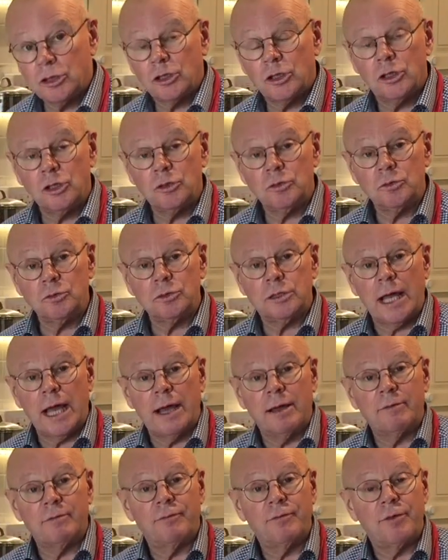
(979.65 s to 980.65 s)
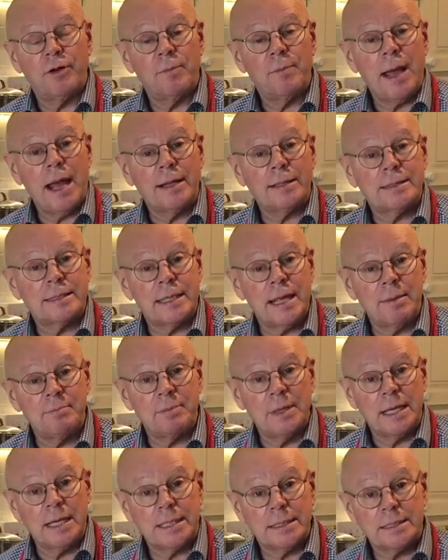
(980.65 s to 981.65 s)
to cool down for about
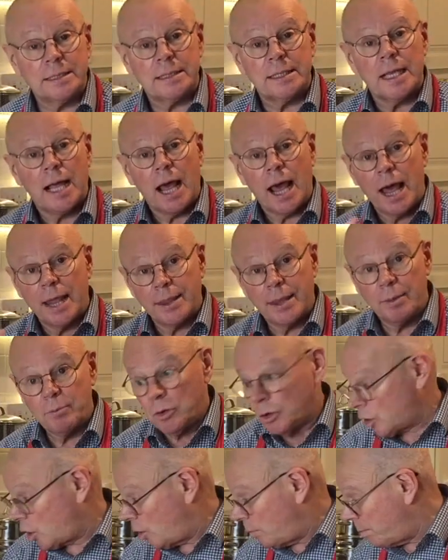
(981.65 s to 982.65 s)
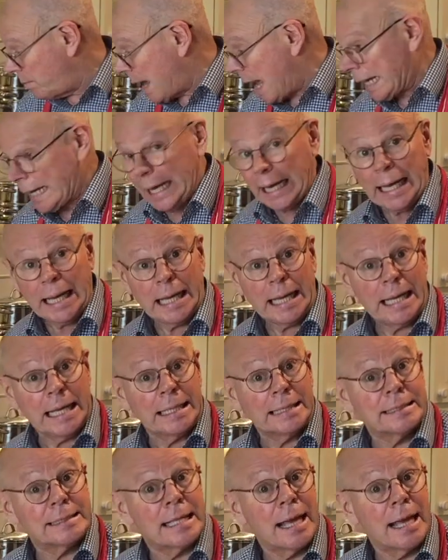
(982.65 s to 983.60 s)
10 minutes, and then we'll come back in